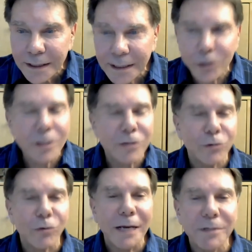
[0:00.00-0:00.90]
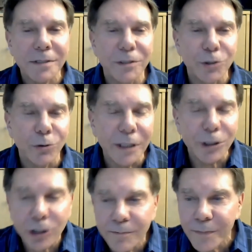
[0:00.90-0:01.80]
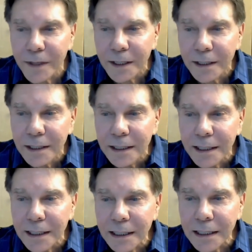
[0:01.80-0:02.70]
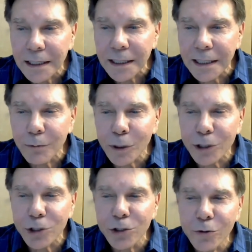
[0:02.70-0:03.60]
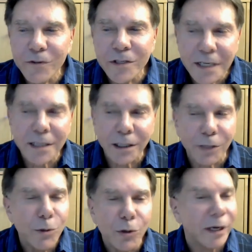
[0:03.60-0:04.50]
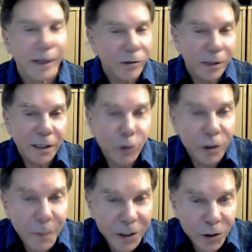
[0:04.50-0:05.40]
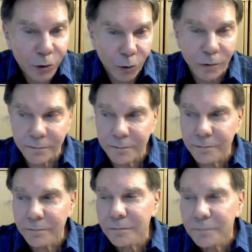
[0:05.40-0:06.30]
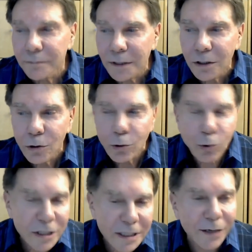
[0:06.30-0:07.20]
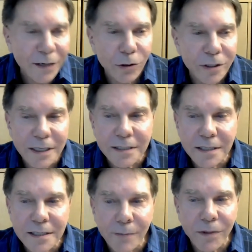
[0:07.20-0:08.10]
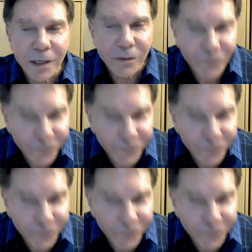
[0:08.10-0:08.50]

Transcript: can you describe a situation in which you've seen a communicator, and it could be you, who said or did something